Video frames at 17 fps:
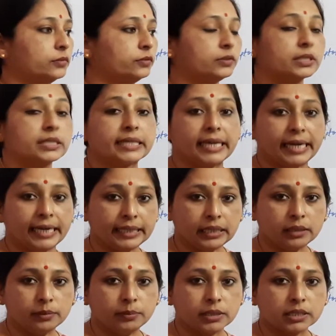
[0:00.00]

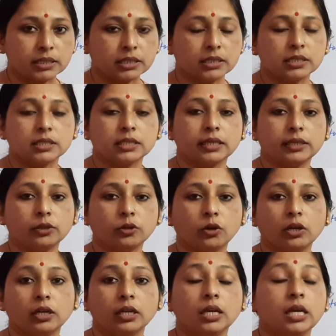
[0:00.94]
skeletal muscles and
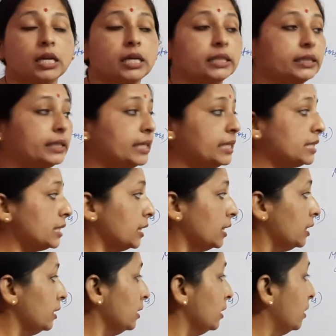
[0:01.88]
all, these
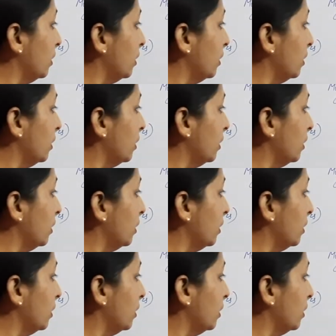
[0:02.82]
are